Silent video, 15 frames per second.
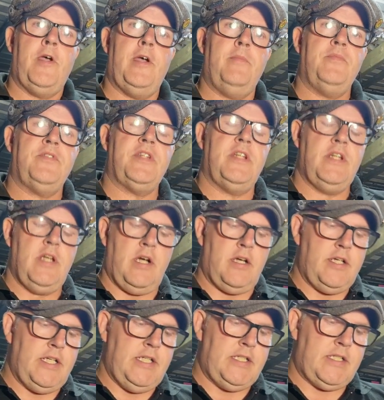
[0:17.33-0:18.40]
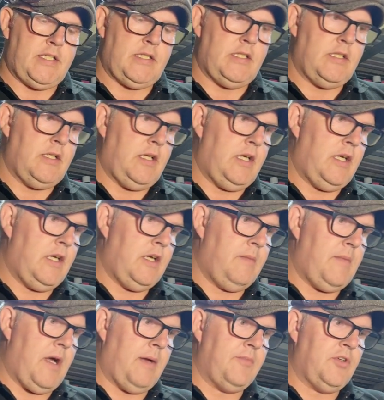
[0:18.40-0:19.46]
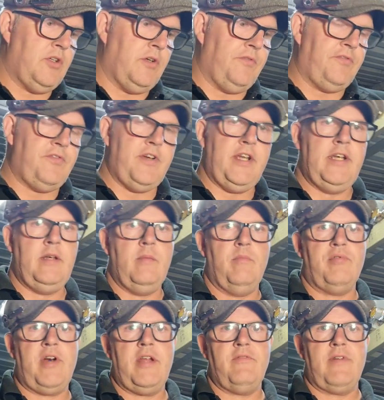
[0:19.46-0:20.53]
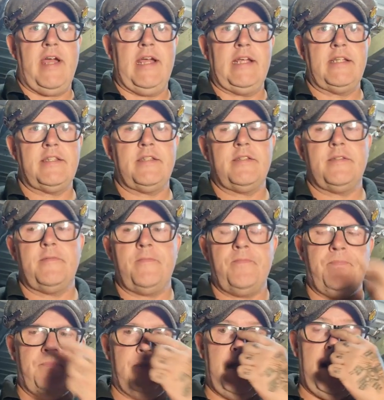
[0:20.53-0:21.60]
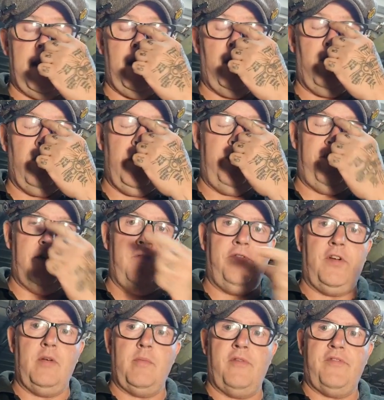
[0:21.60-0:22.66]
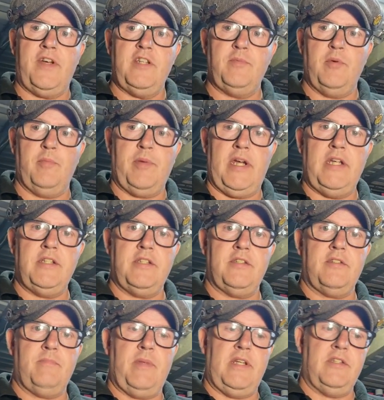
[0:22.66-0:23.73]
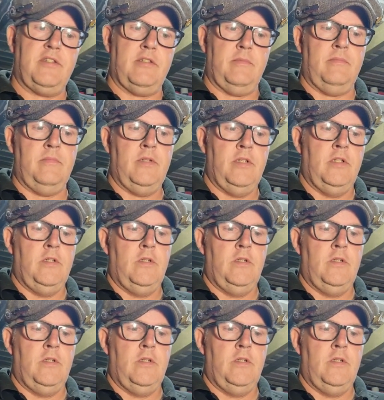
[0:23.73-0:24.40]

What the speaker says: Tonight I'm covering brake racks. Now if you follow my Facebook page, there's been some